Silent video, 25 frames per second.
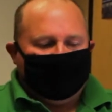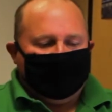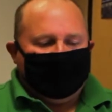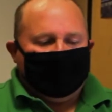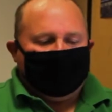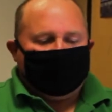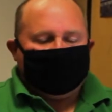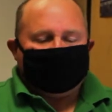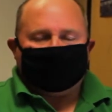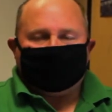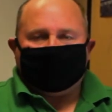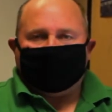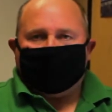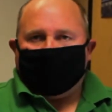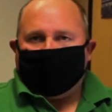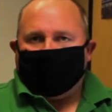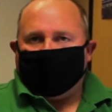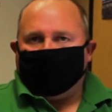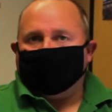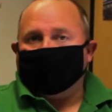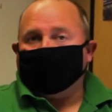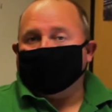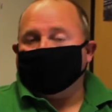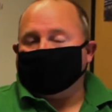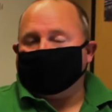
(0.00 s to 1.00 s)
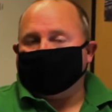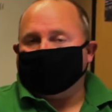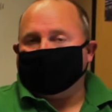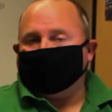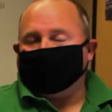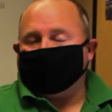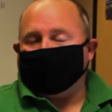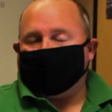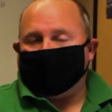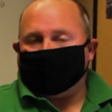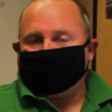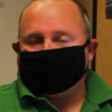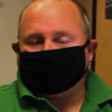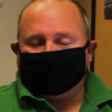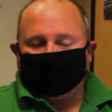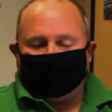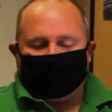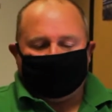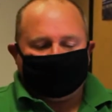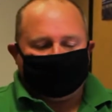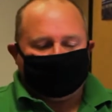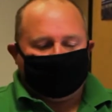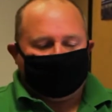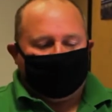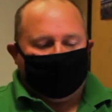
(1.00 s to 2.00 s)
And so now we're looking possibly
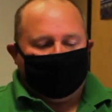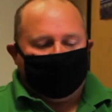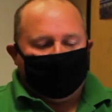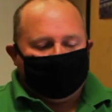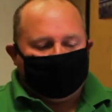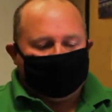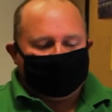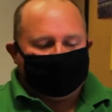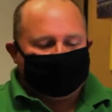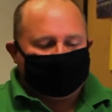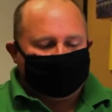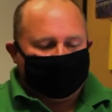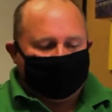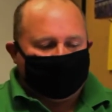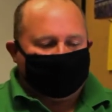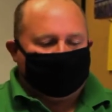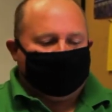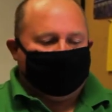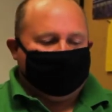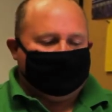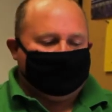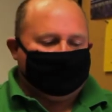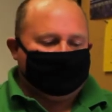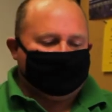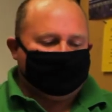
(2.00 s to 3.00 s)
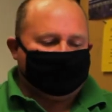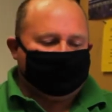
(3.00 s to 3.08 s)
as an open circuit.